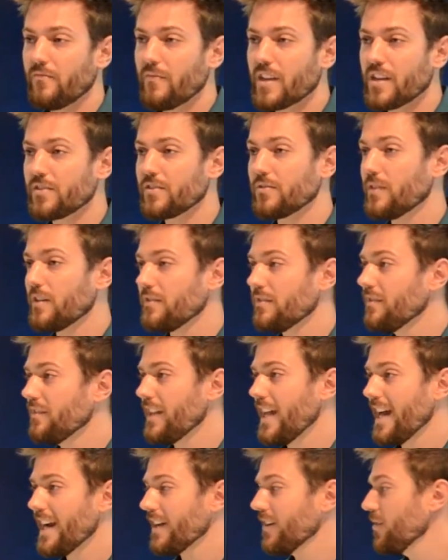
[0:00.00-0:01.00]
So other than
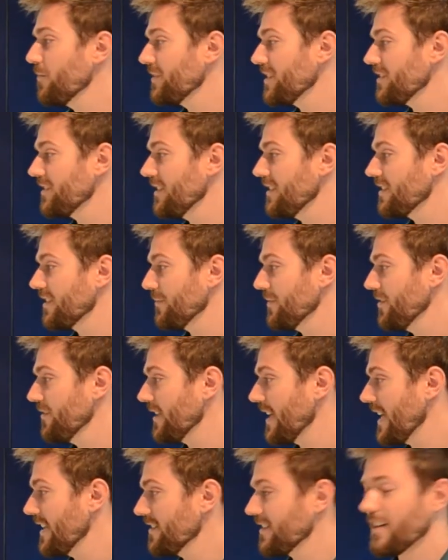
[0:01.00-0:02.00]
that, I hope to see some of you
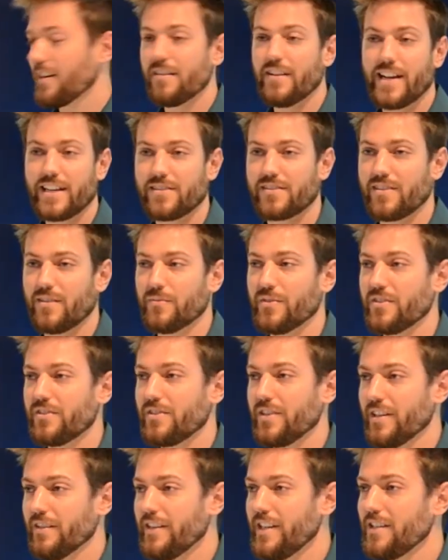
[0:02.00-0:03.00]
guys at our next summer
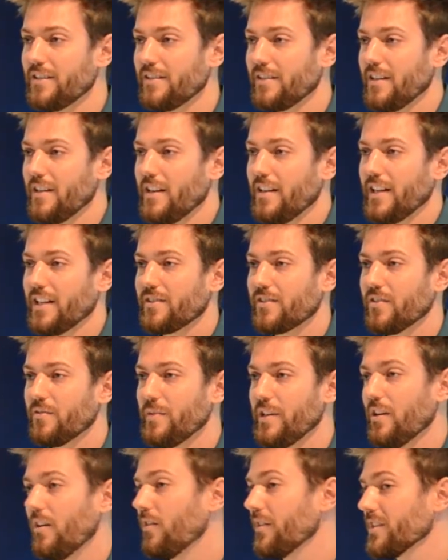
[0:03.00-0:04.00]
series. That's going to
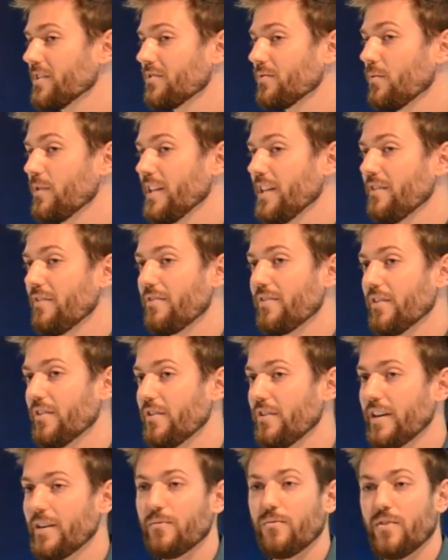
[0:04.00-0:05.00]
be August
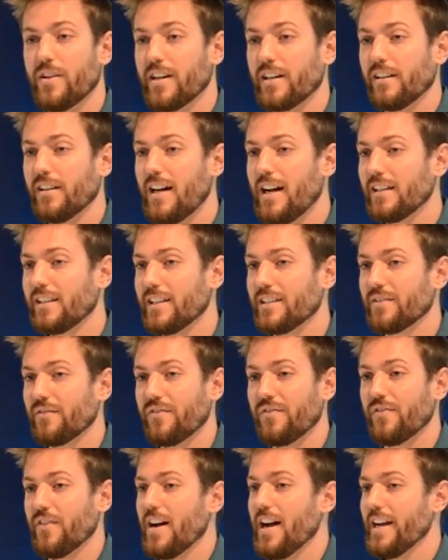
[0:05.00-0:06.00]
23rd at 1 o'clock. That's a
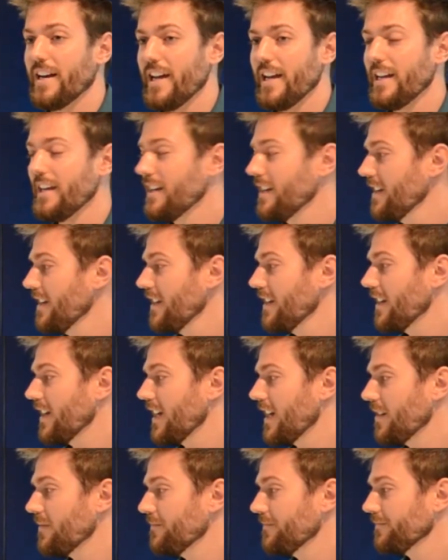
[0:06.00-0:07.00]
Friday.
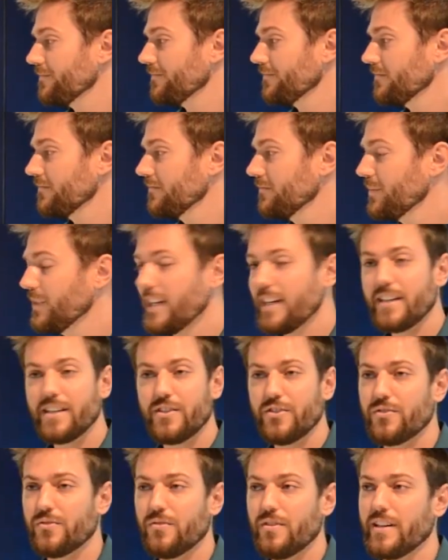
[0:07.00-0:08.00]
But yeah,
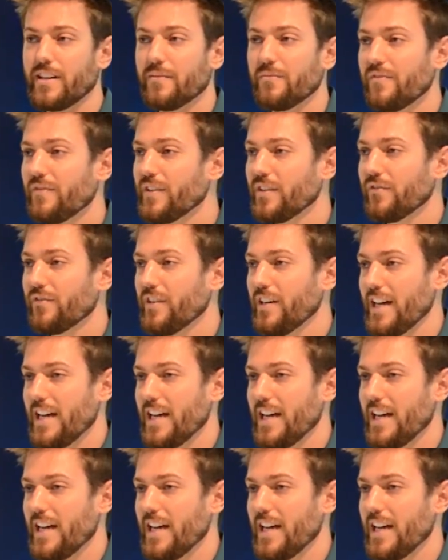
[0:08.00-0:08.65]
enjoy, and feel free to